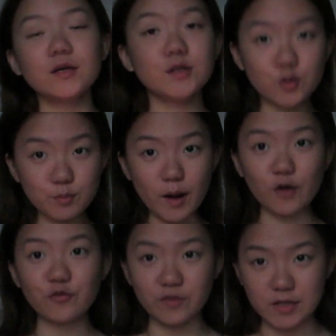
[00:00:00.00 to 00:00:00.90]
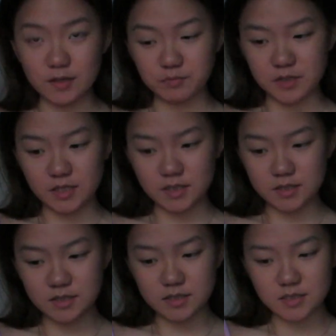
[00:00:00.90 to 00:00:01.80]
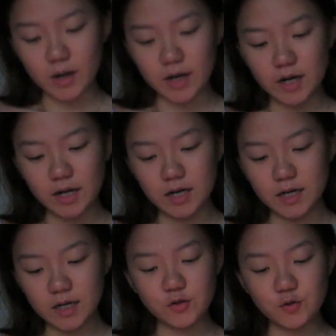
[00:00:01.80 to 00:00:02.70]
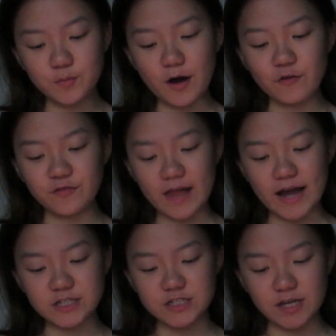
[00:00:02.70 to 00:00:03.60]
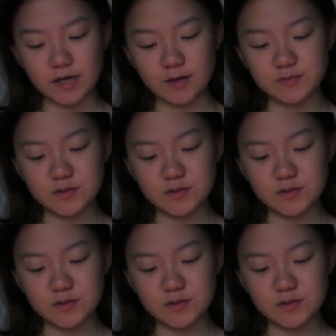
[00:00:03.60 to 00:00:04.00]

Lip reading: Yubao, Philippines. Or Yubao flagship.